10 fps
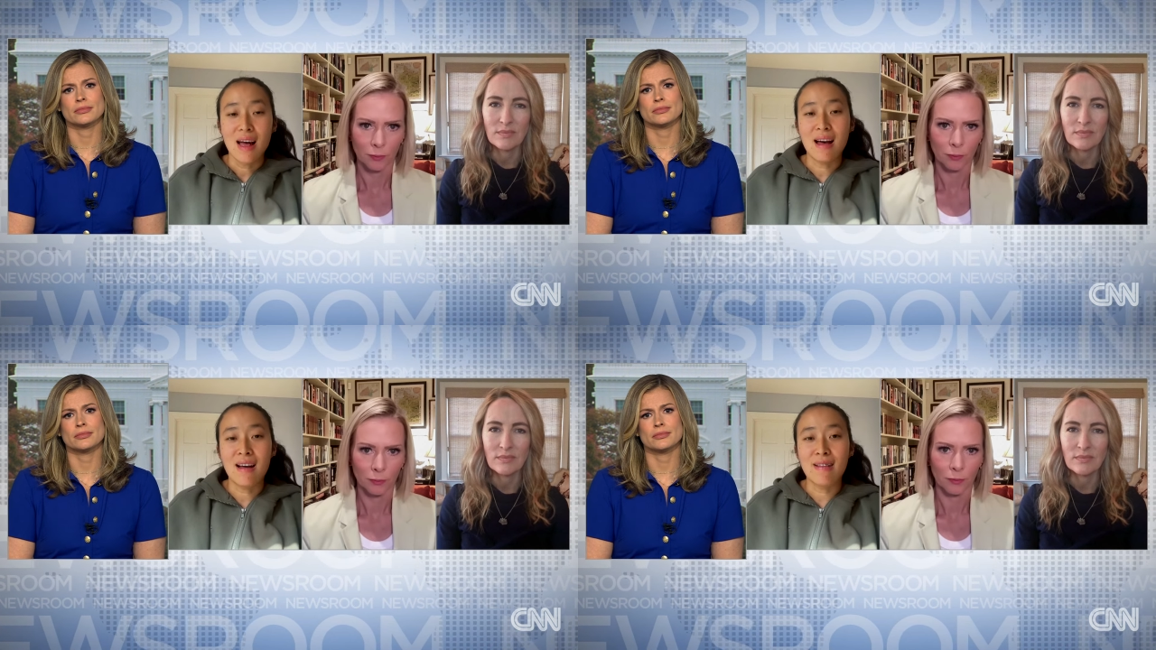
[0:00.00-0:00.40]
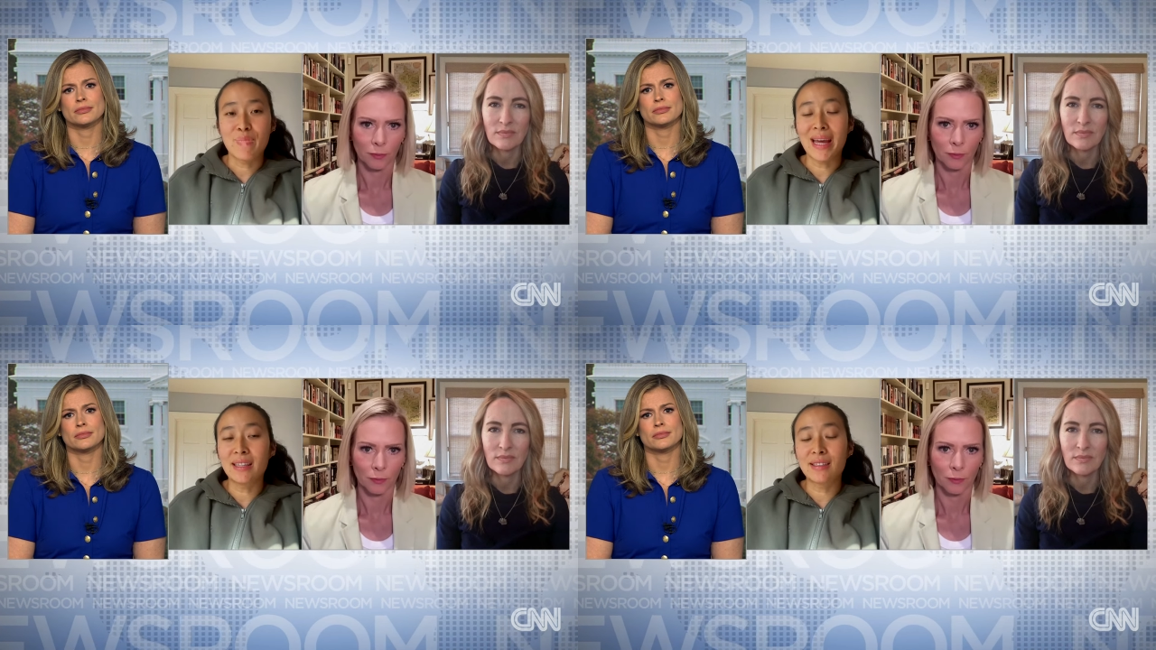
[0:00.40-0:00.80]

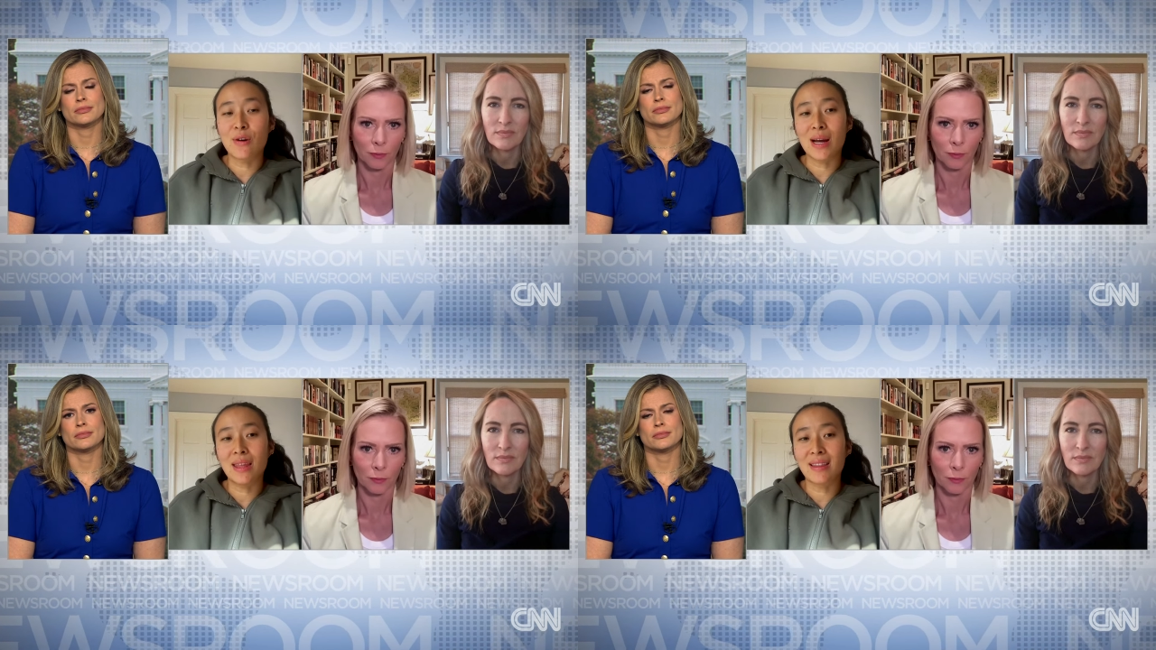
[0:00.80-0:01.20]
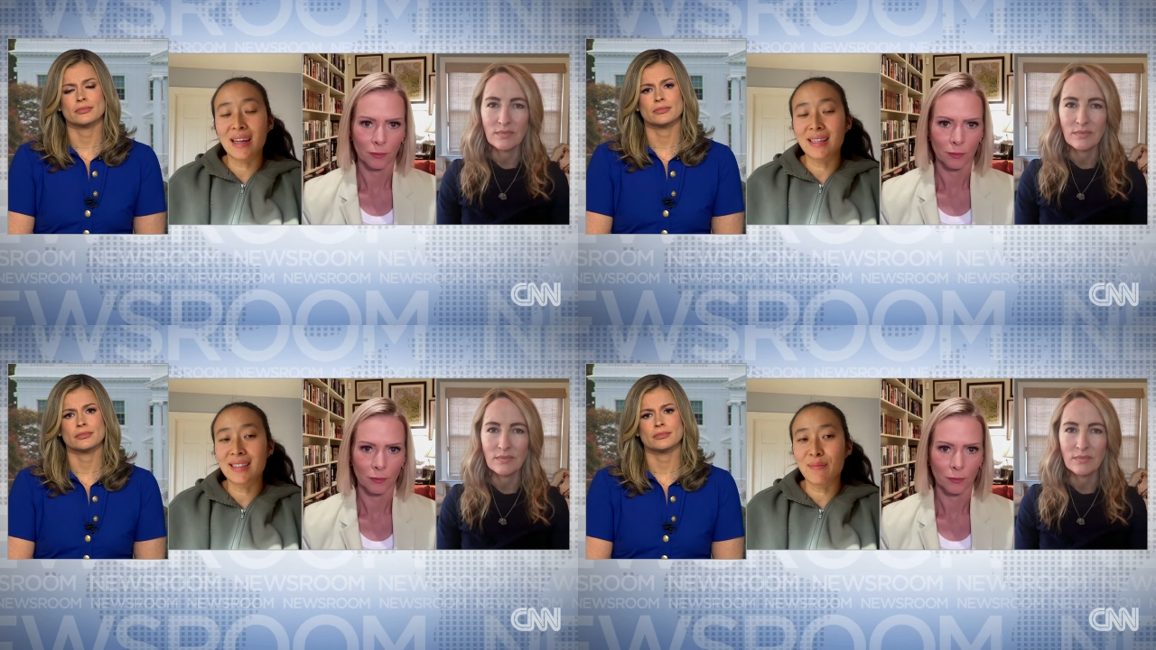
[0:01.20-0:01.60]
Speaker 1: And so I think
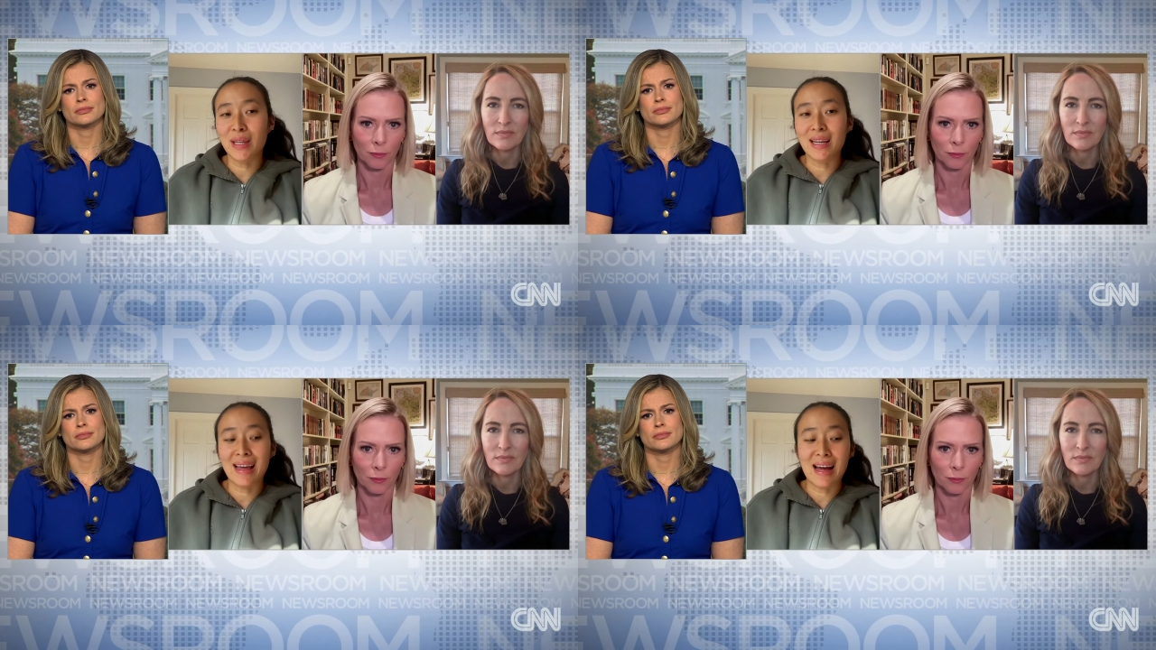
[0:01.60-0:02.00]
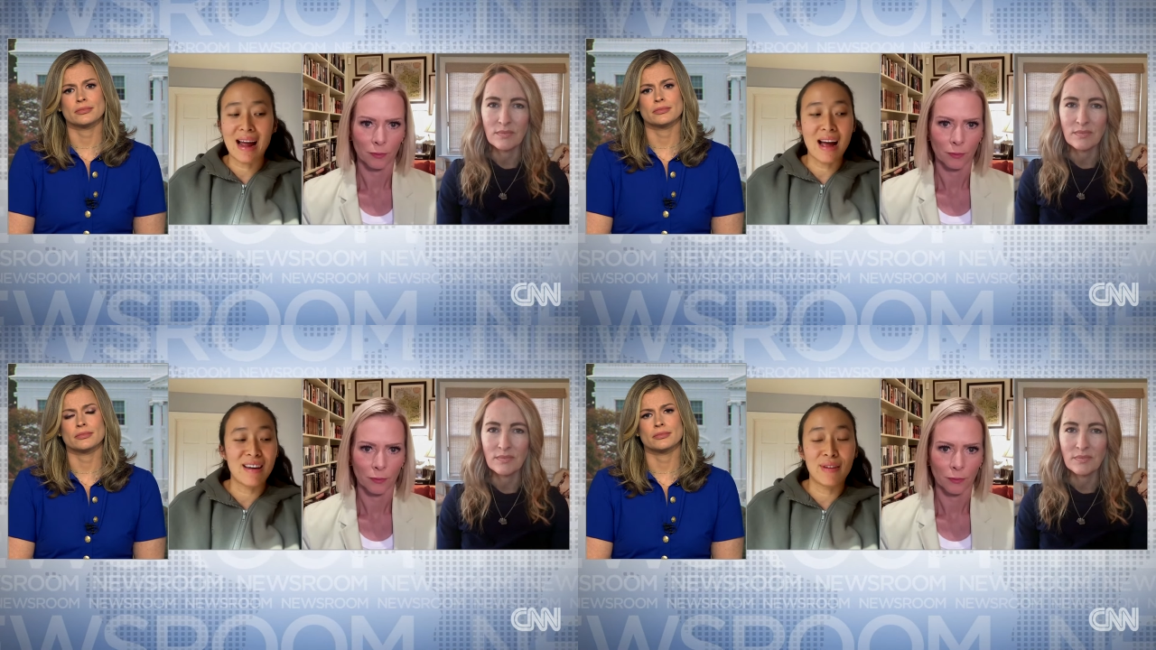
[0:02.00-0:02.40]
that it's something
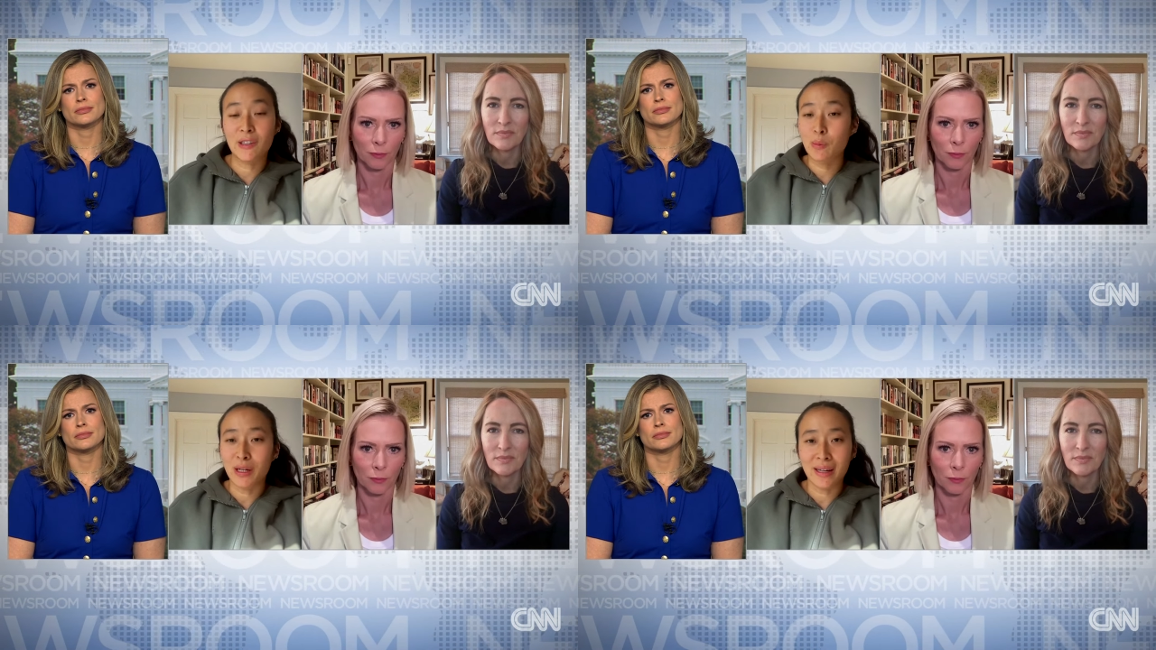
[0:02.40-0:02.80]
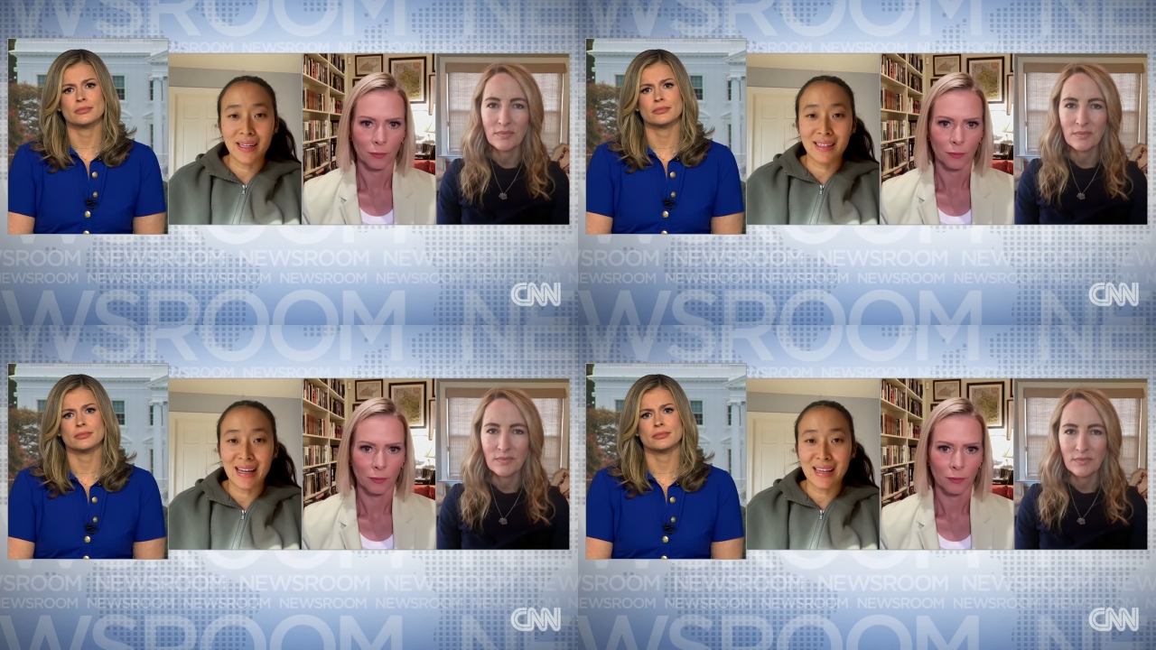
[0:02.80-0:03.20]
that I've
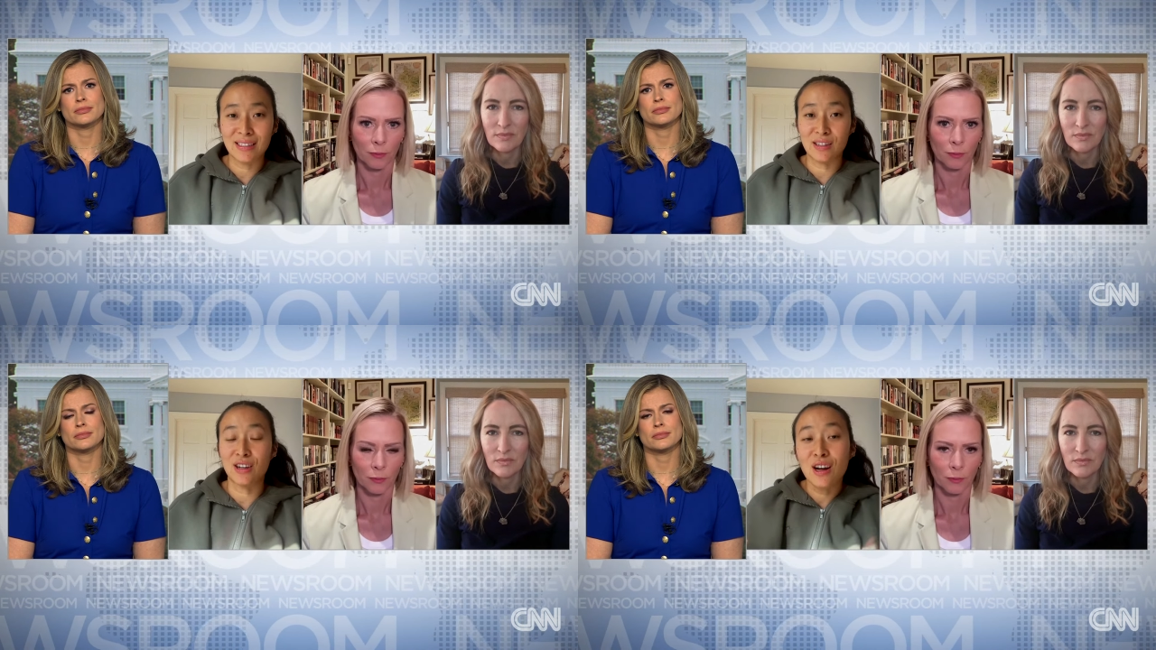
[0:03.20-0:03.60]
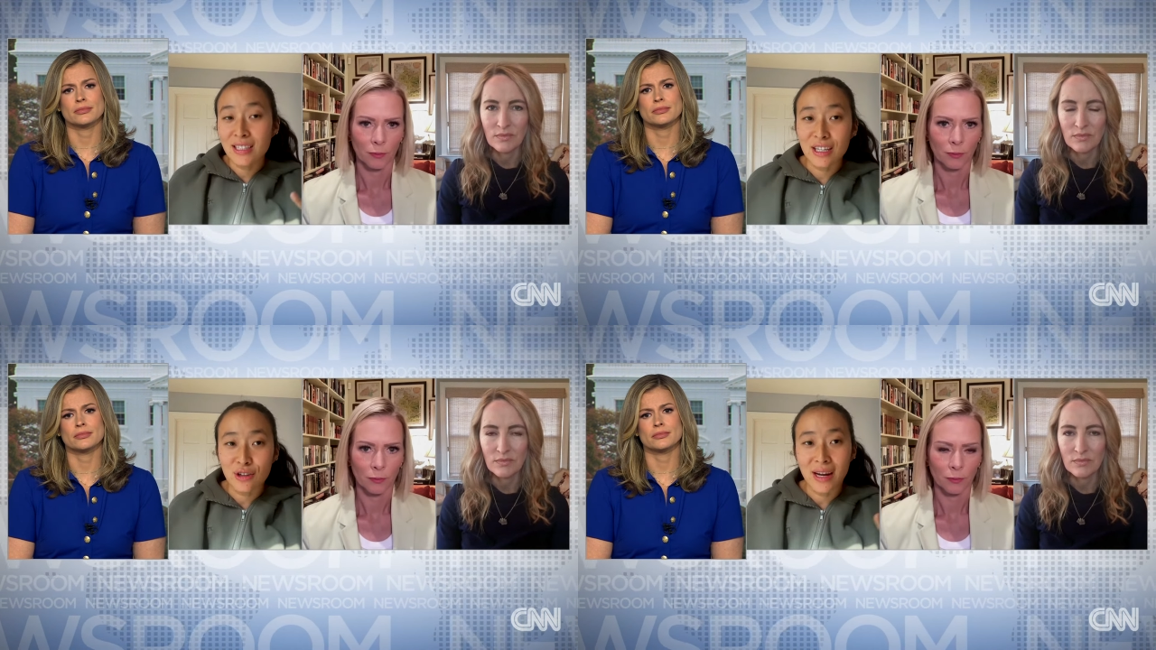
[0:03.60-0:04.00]
experienced as a
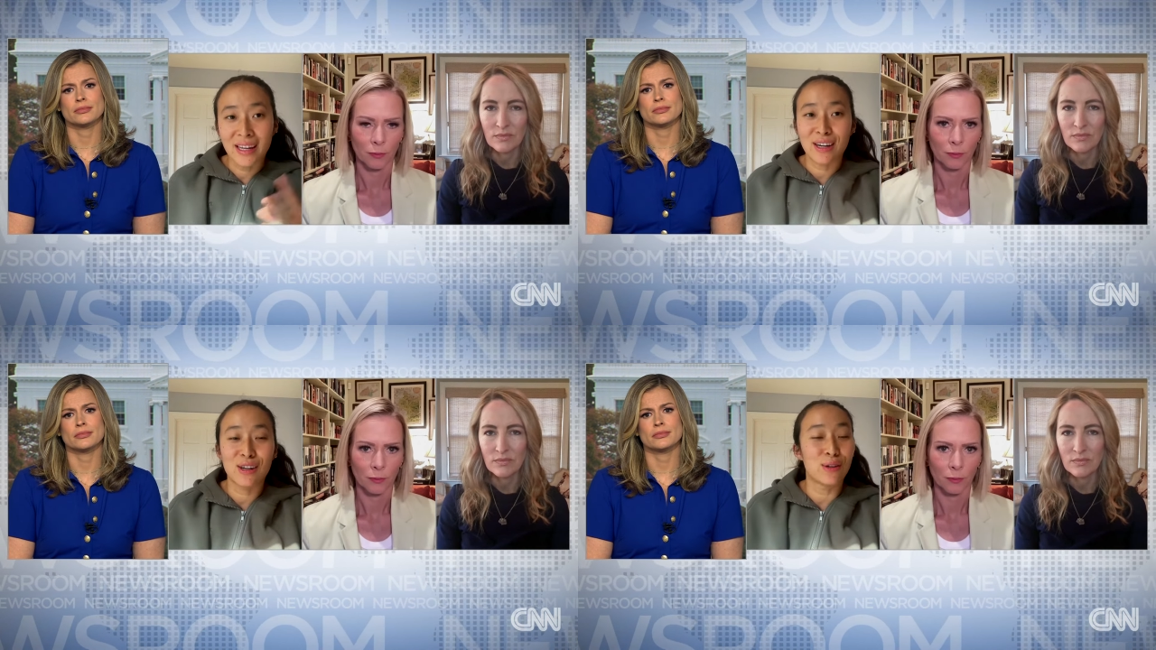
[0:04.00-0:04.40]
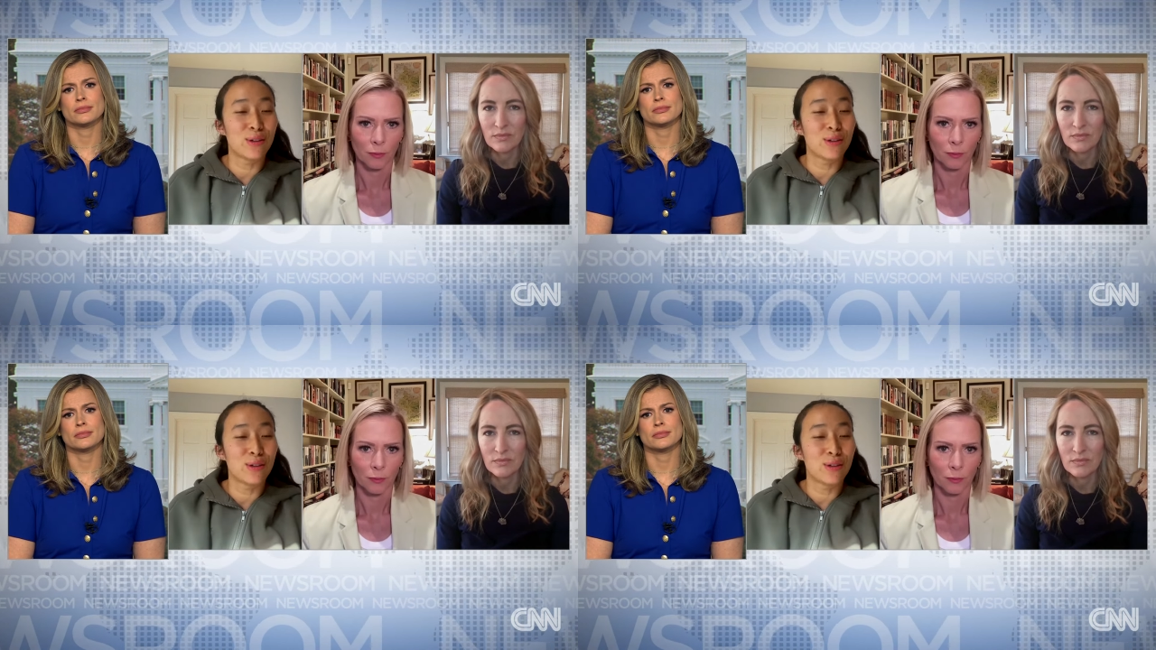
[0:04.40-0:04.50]
content creator who